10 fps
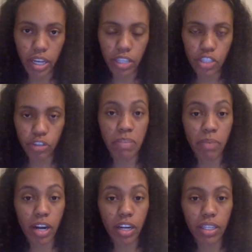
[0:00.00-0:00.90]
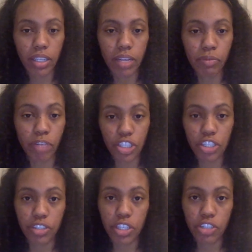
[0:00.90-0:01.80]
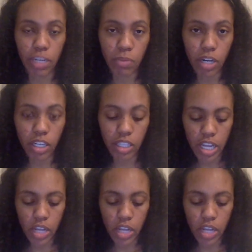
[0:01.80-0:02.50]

a trademark, register a trademark,